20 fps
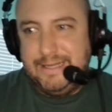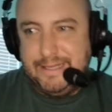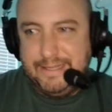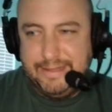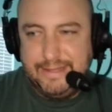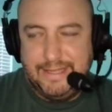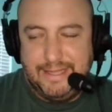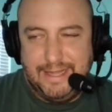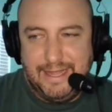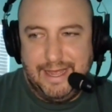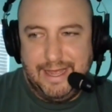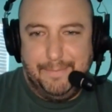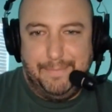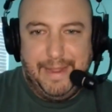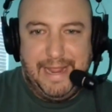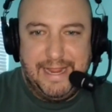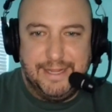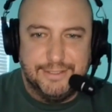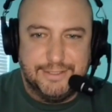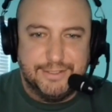the
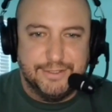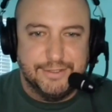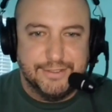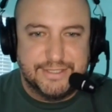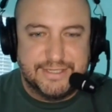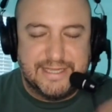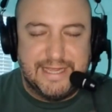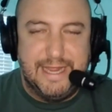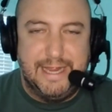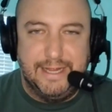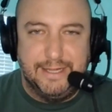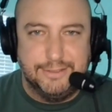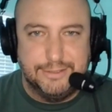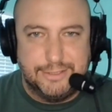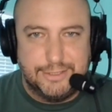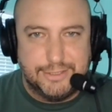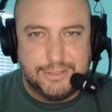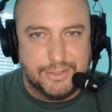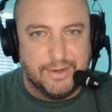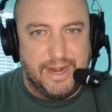
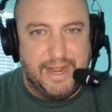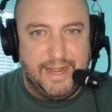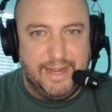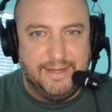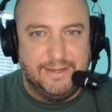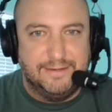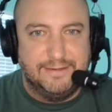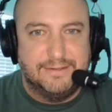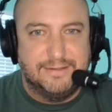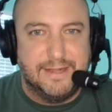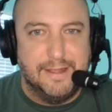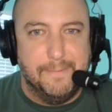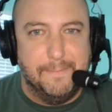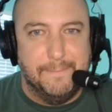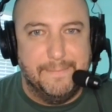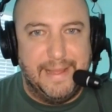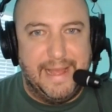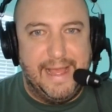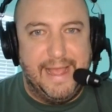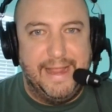Pacers-Kings trade
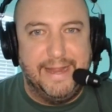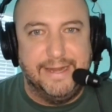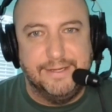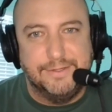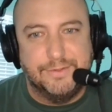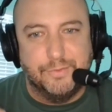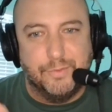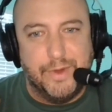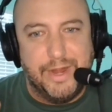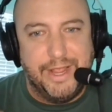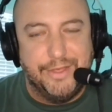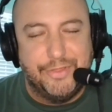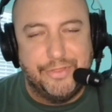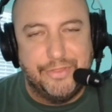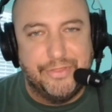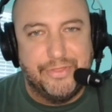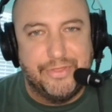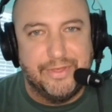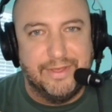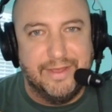combined
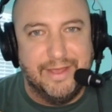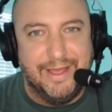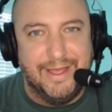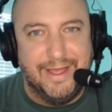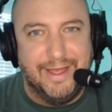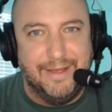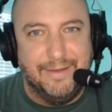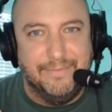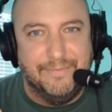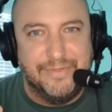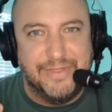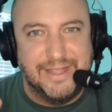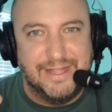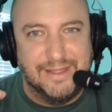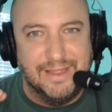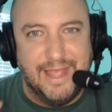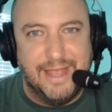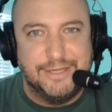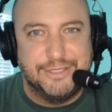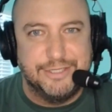with the
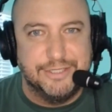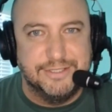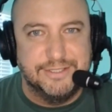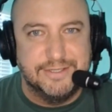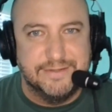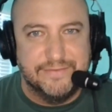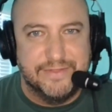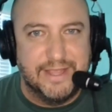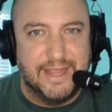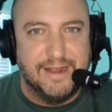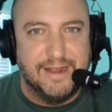legends of the